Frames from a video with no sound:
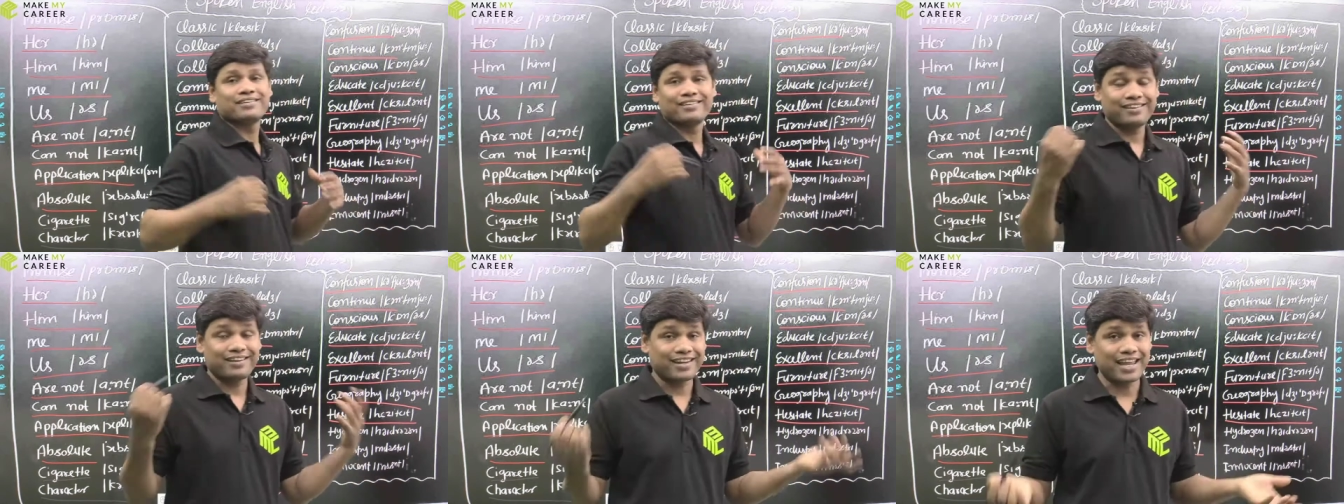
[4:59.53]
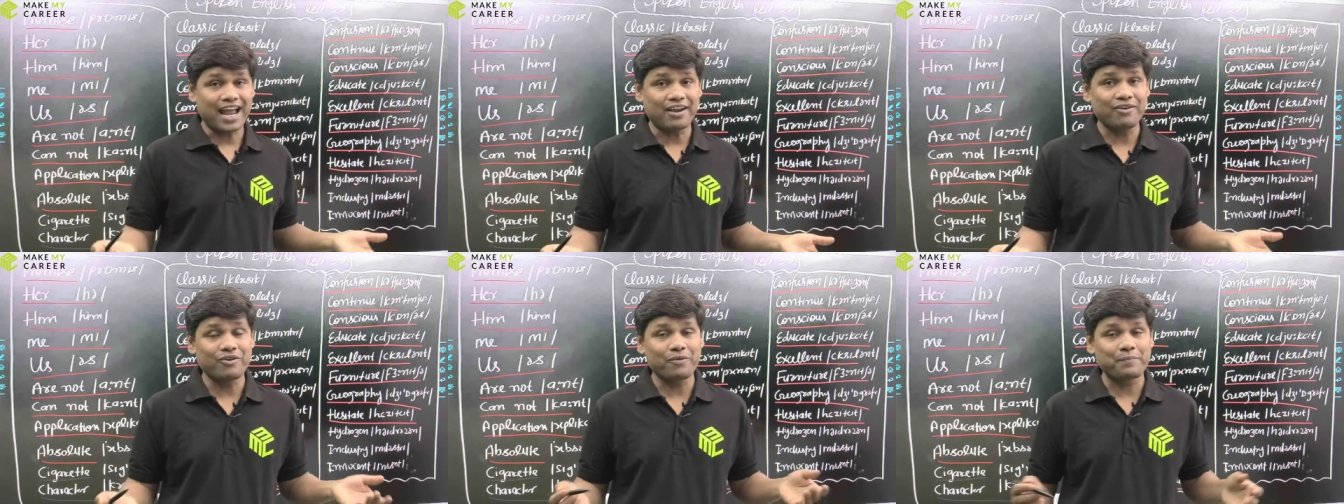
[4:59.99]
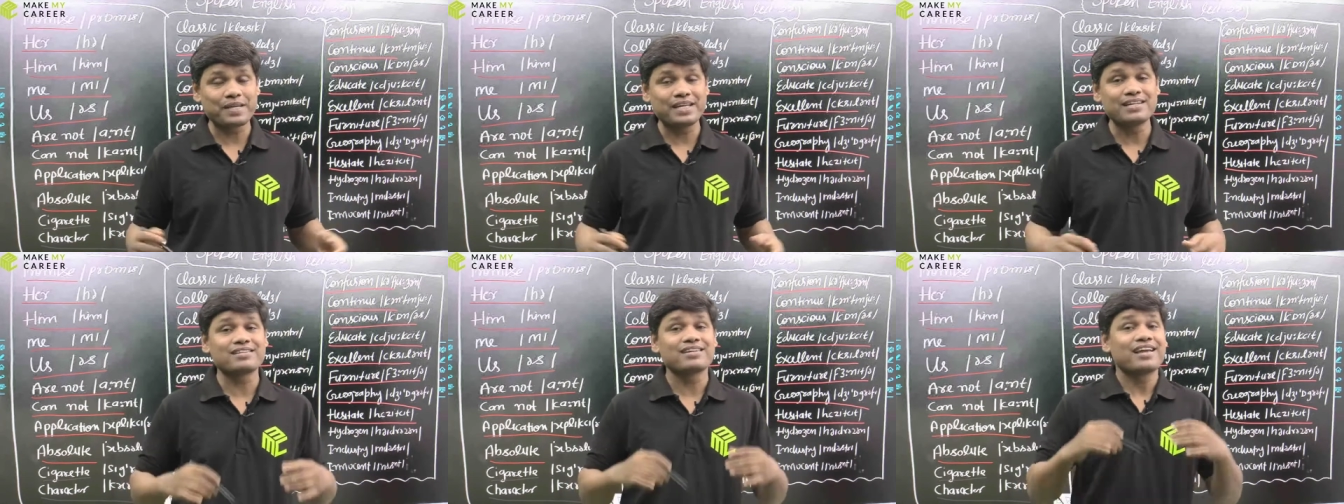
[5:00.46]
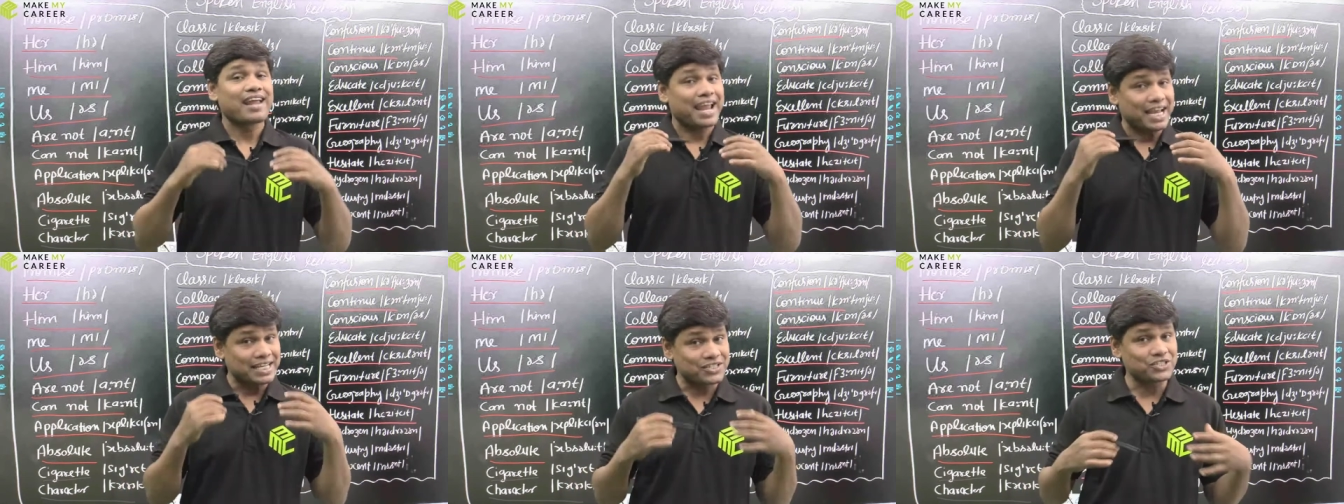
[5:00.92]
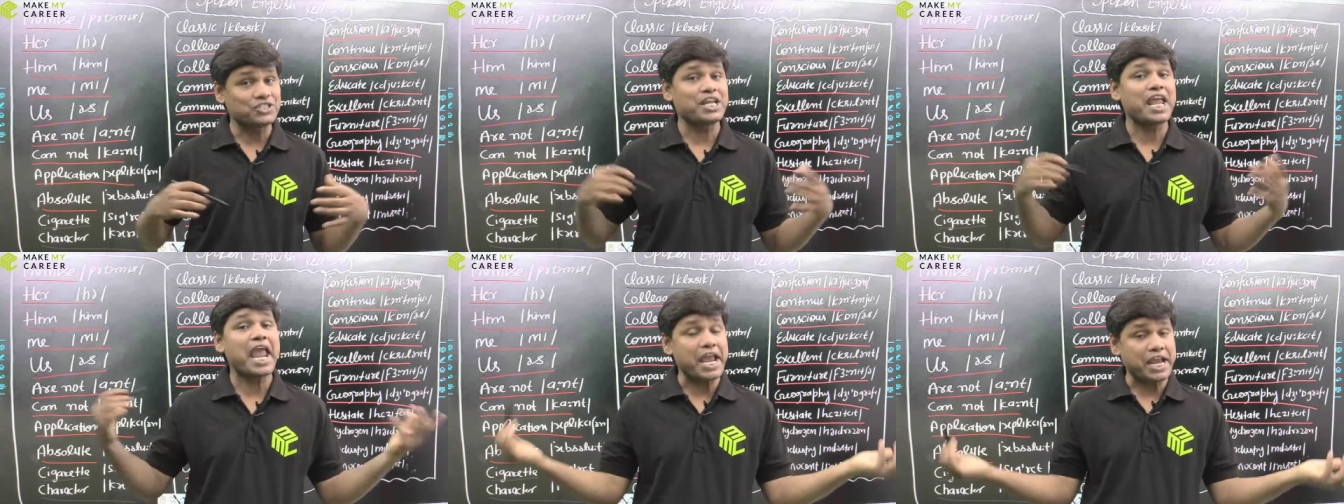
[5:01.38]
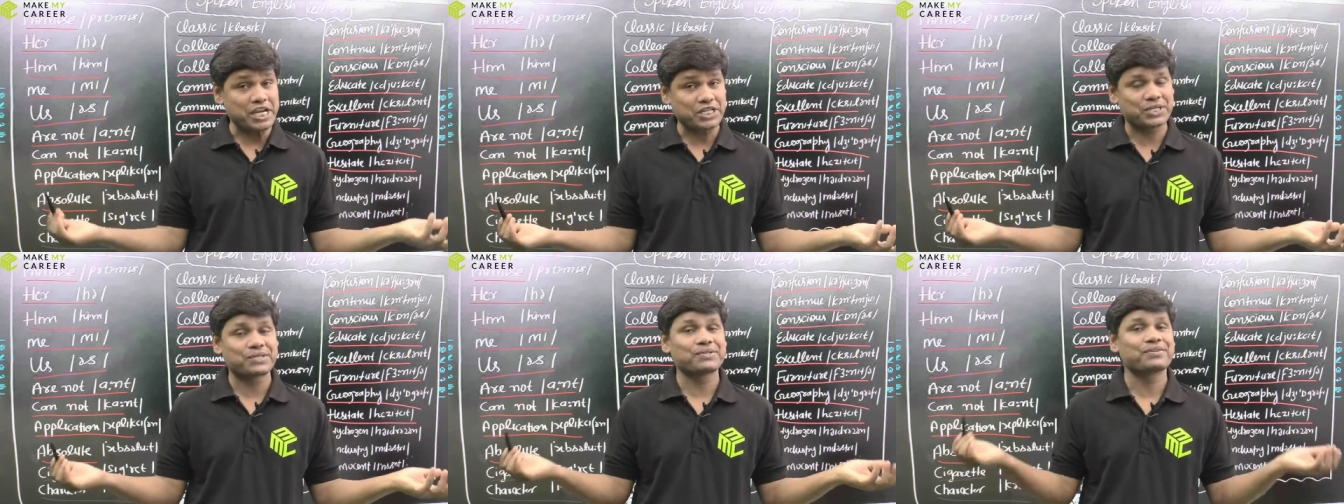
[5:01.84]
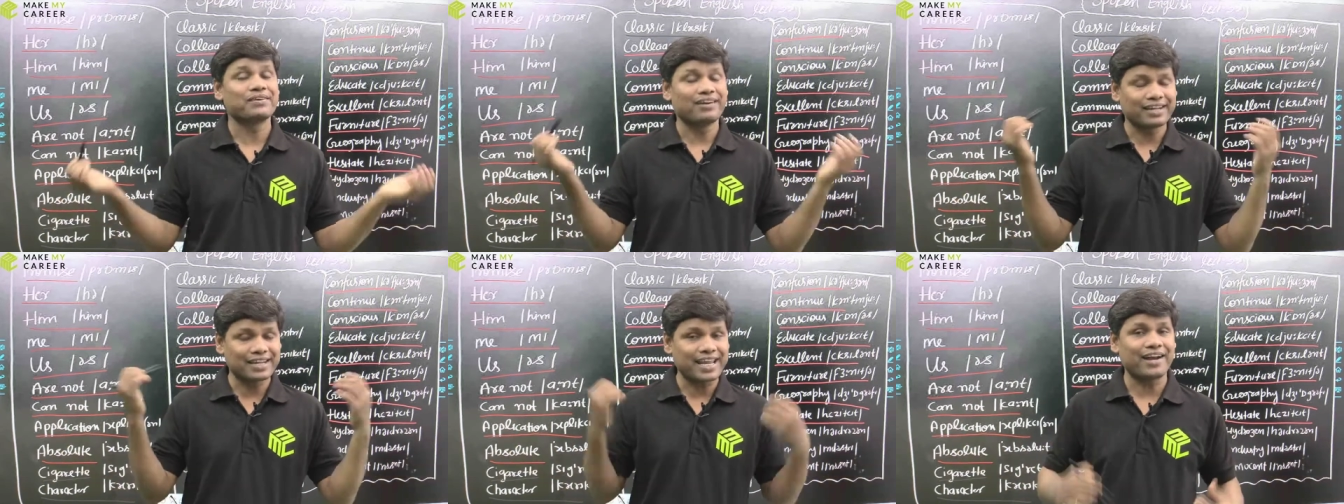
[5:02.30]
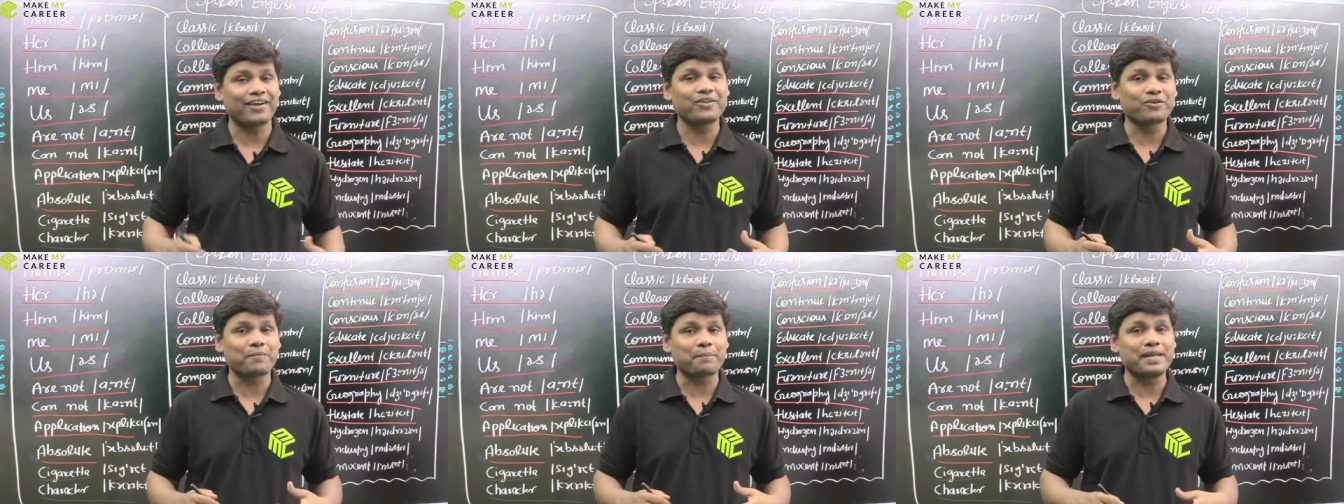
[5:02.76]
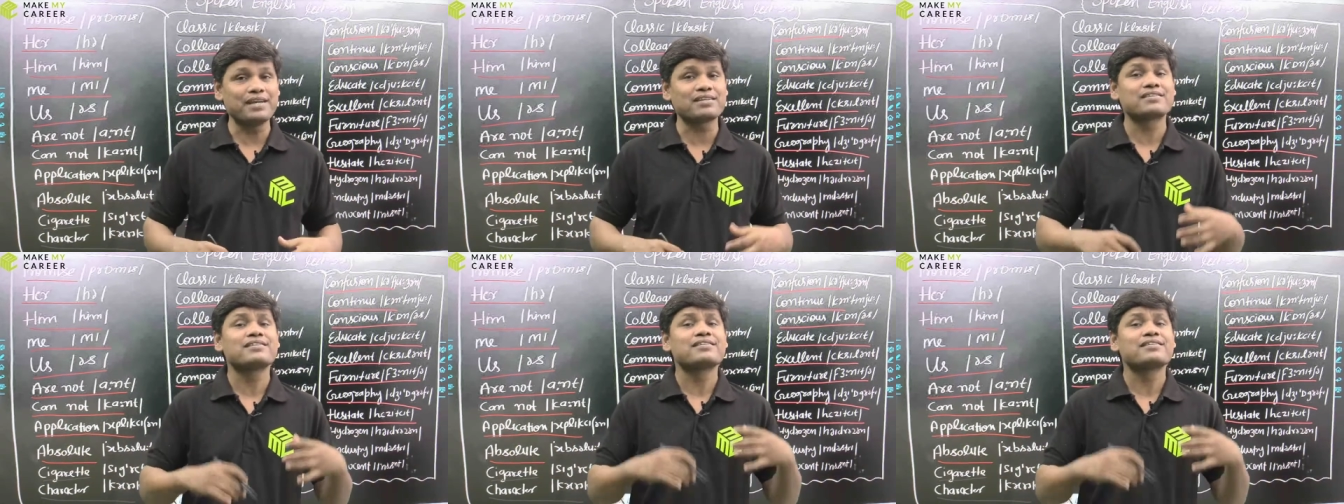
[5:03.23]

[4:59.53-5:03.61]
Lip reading: Again you repeat, hesitate. Again you repeat,